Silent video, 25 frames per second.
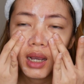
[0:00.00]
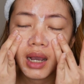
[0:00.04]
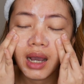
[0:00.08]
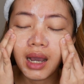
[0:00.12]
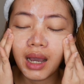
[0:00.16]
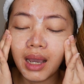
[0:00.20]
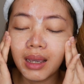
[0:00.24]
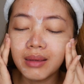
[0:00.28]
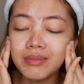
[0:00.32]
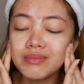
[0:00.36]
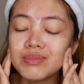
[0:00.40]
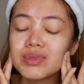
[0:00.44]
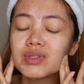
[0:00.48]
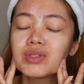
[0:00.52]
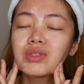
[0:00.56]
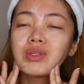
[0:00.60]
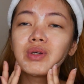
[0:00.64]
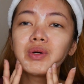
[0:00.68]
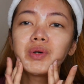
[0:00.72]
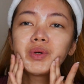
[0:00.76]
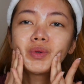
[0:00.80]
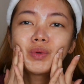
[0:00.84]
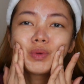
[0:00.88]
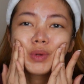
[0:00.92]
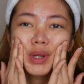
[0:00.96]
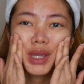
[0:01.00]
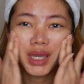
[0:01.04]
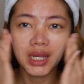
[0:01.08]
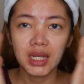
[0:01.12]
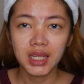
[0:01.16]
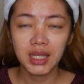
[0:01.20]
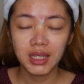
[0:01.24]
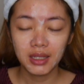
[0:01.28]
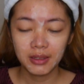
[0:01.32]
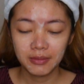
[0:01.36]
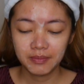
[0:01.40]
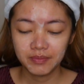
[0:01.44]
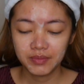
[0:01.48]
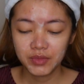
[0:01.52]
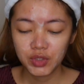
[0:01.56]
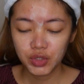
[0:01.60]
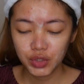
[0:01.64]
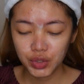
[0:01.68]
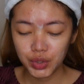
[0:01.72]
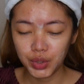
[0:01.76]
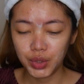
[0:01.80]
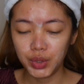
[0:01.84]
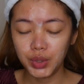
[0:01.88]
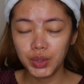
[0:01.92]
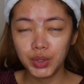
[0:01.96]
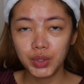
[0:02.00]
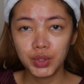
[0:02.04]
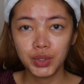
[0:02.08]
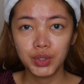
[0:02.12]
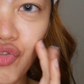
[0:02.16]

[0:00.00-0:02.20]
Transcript: I'm so ready to